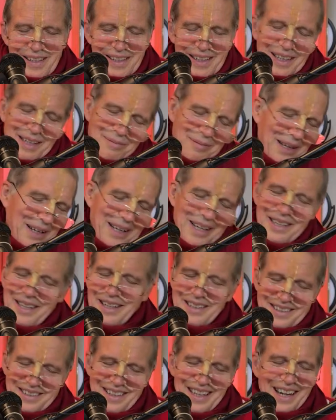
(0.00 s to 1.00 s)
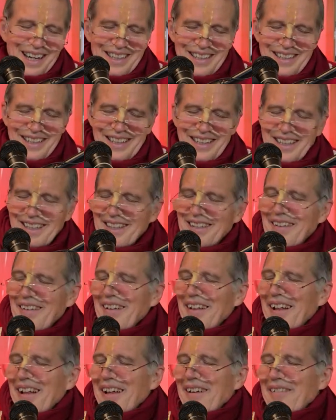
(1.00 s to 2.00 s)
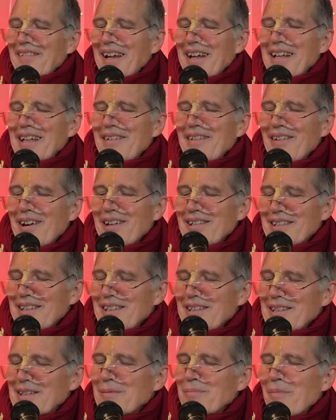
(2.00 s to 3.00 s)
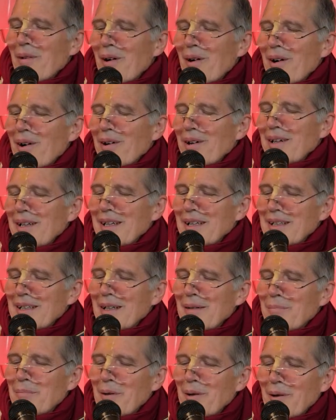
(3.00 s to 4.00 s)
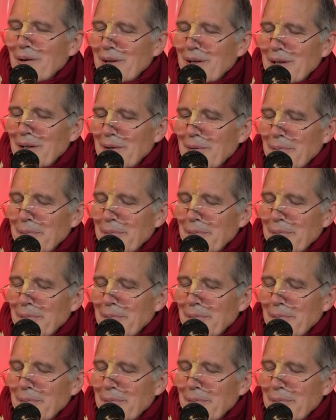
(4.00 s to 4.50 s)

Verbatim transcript: Let us start here. When he was a small little boy,